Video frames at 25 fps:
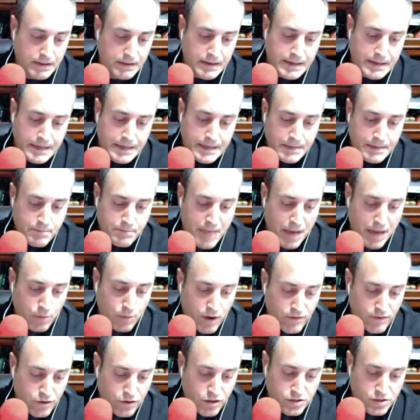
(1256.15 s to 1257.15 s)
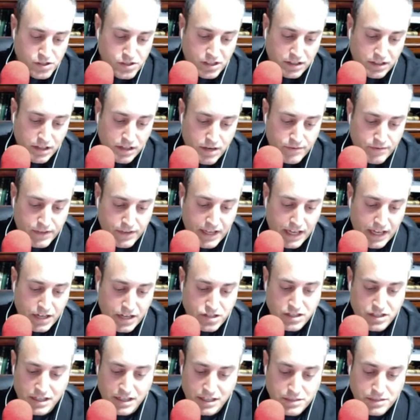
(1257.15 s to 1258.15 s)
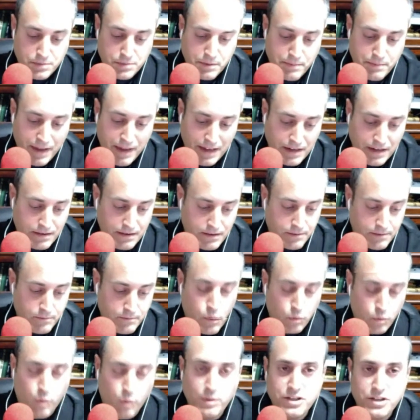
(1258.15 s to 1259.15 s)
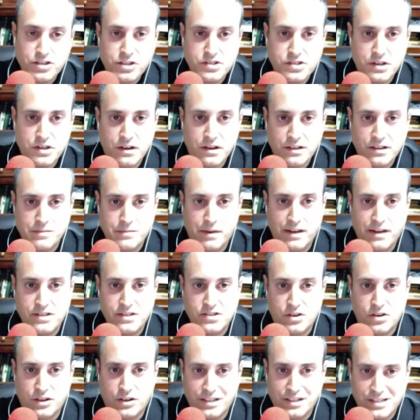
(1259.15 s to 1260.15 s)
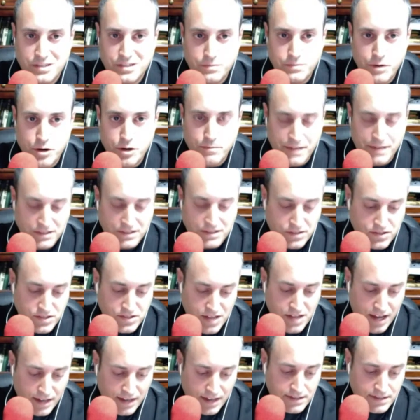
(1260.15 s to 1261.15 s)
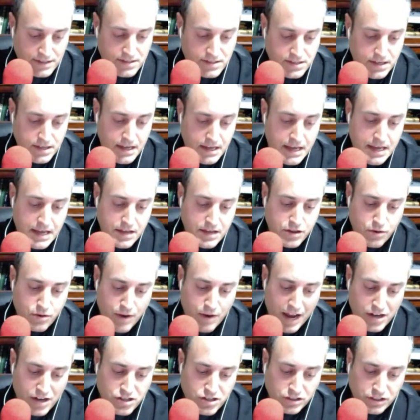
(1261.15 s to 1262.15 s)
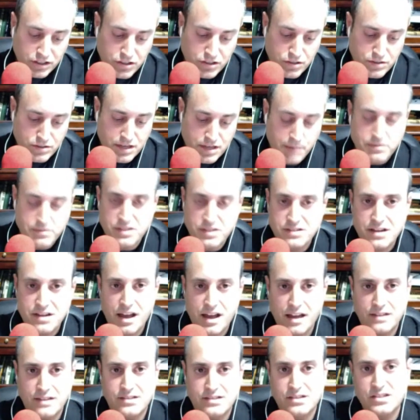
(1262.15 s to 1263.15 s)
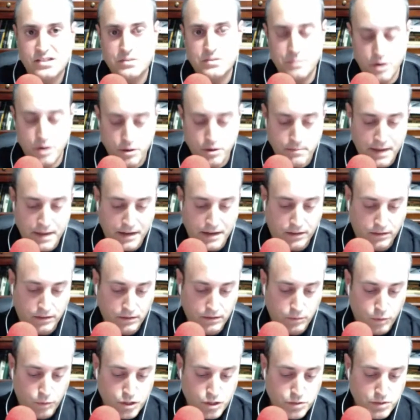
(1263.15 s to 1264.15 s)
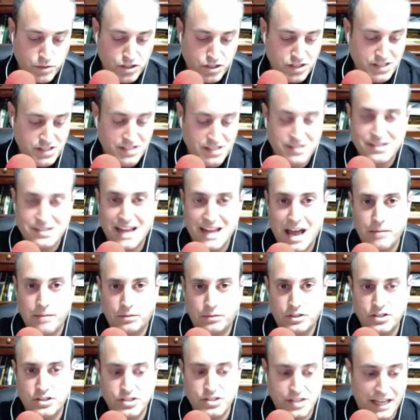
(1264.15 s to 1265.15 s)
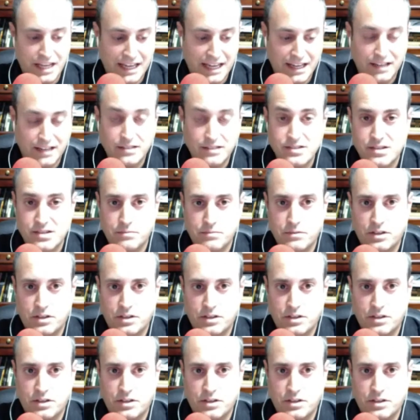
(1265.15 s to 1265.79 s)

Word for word: However, there's a clarification needs to be made here. What we just talked about is called experimental science. There are actually two types of science experimental, which we just established, and something called